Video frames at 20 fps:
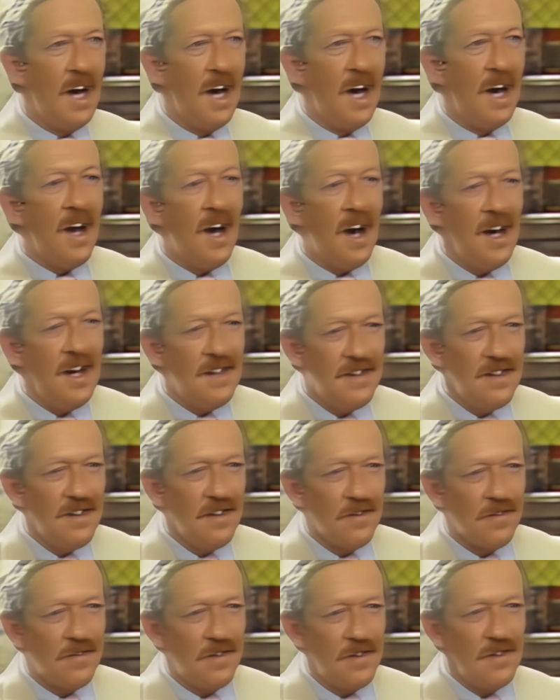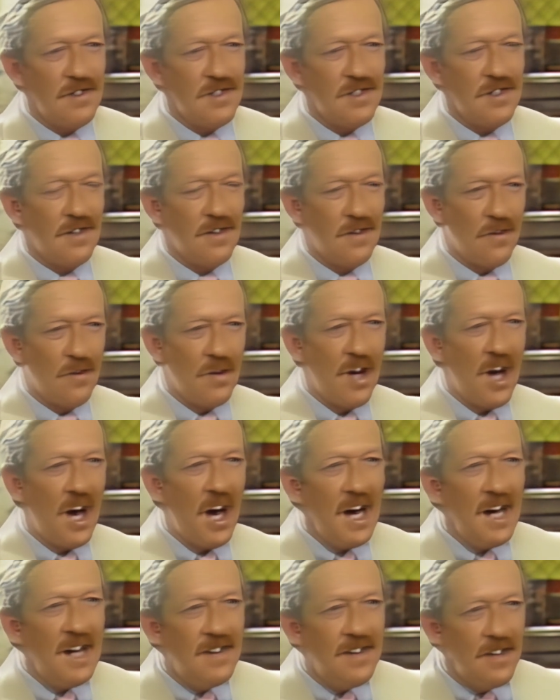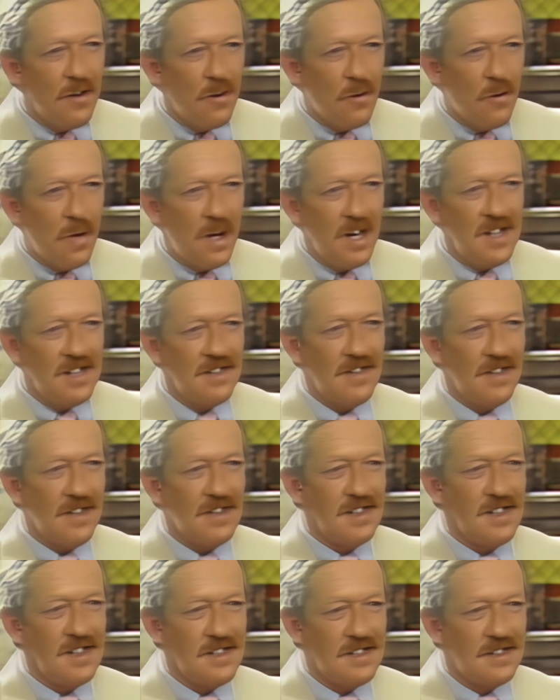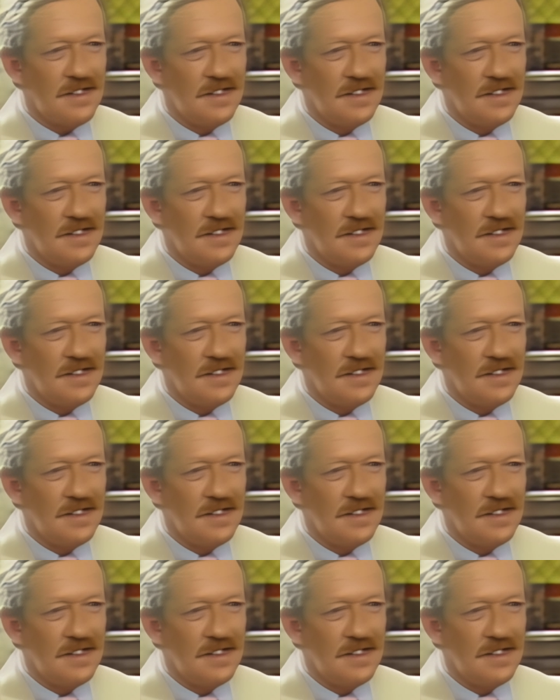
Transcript: an ideal future or an ideal way to exist?